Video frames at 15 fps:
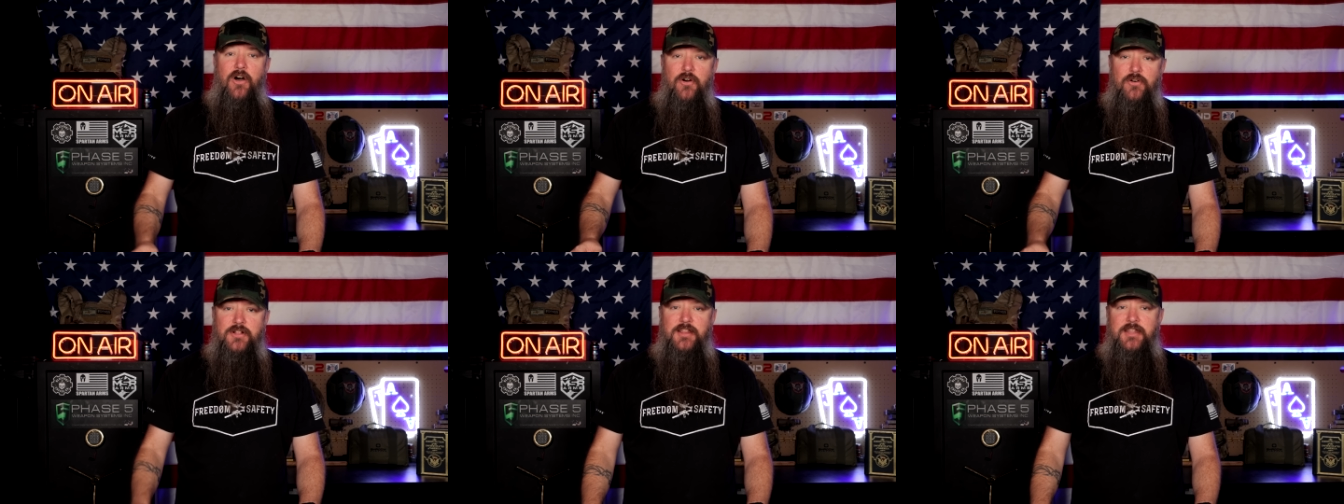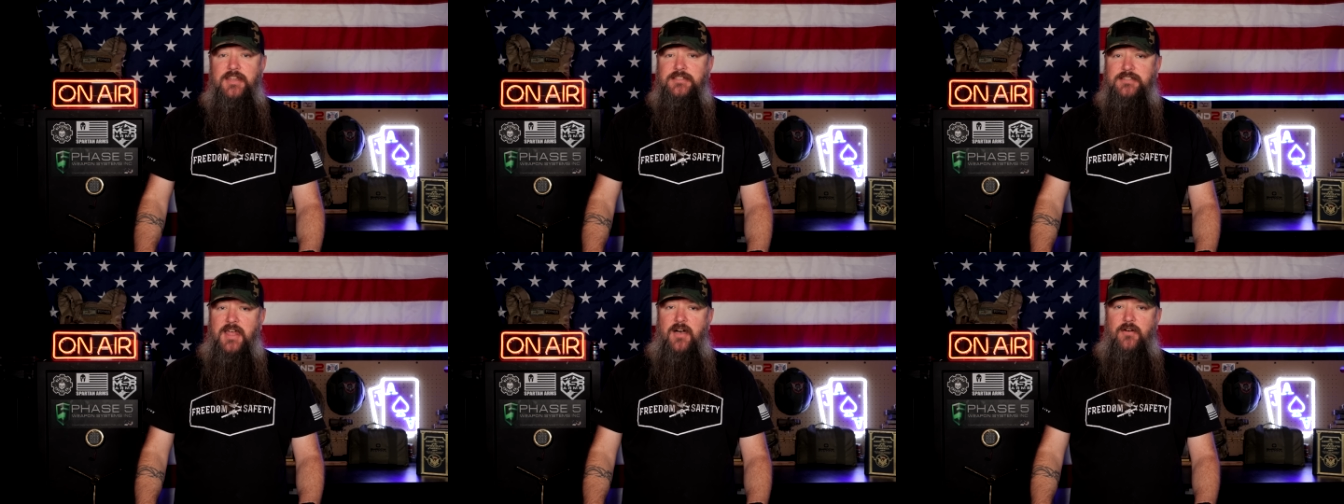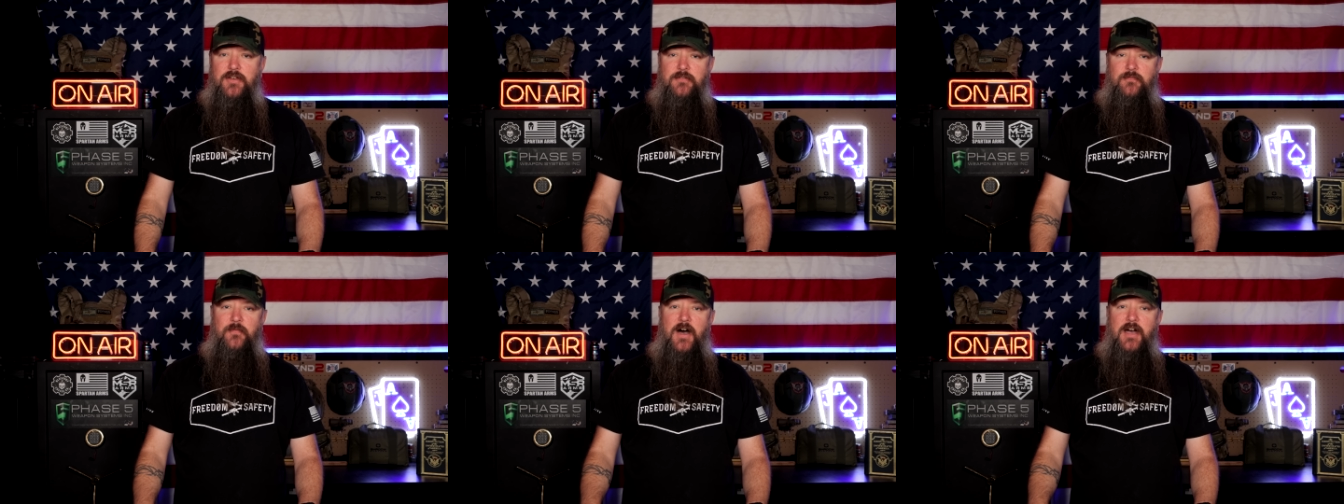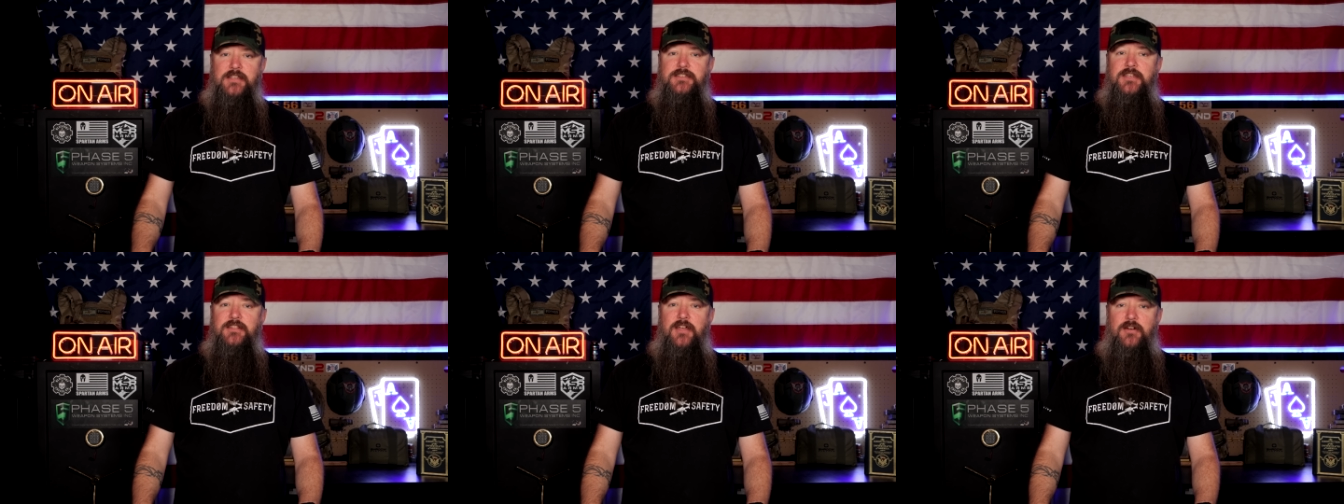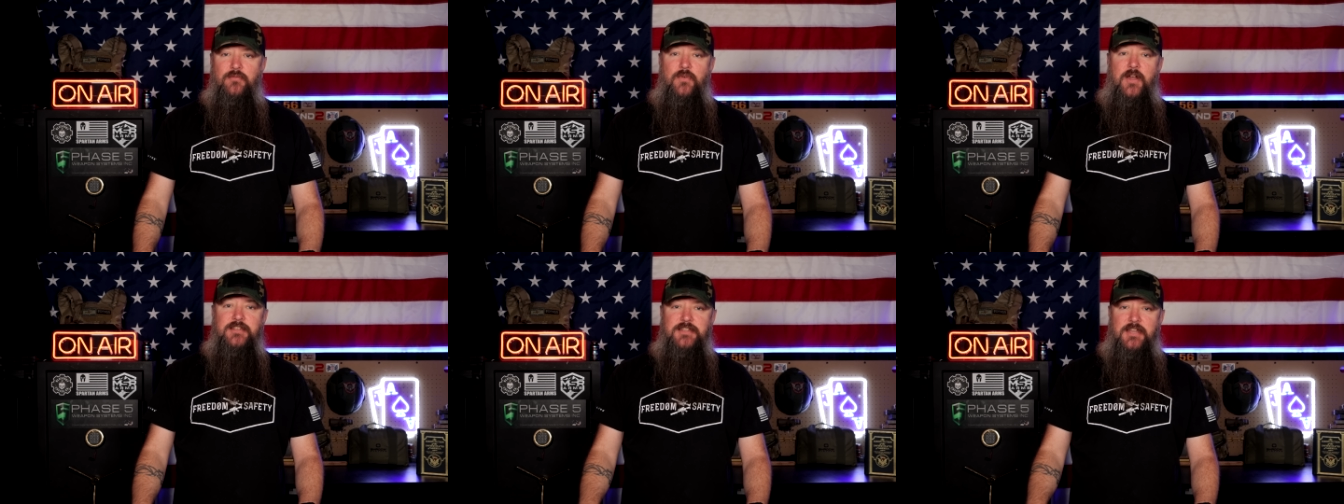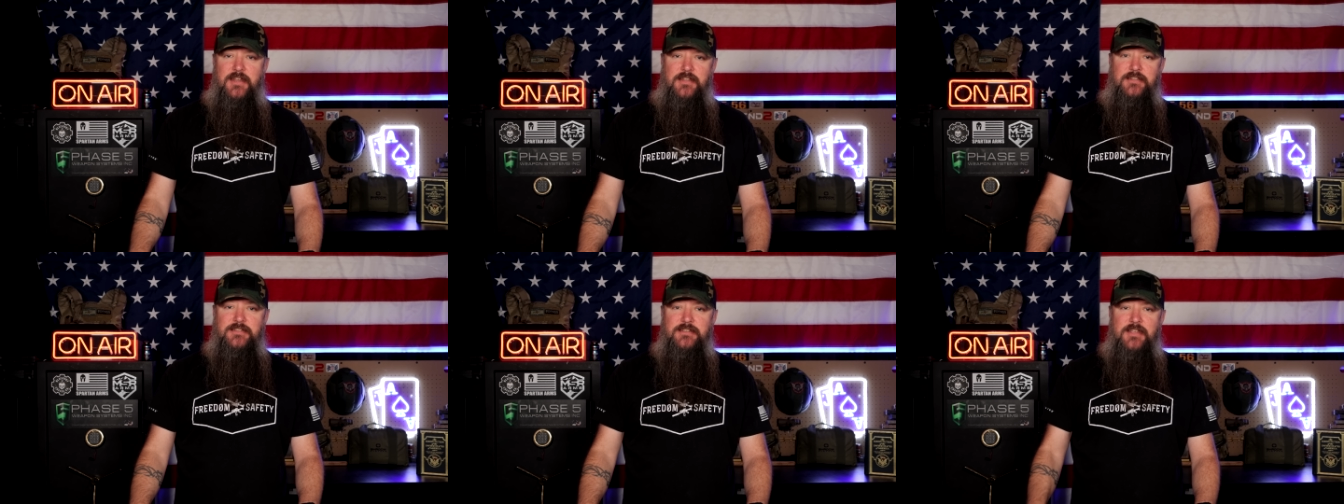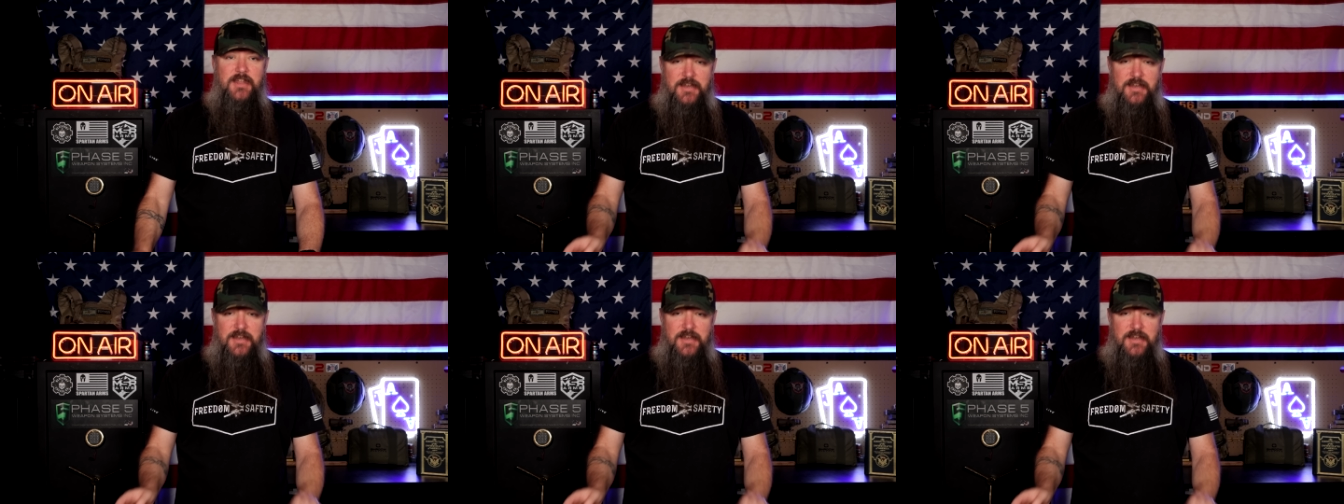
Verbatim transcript: Oakland is now advising their residents,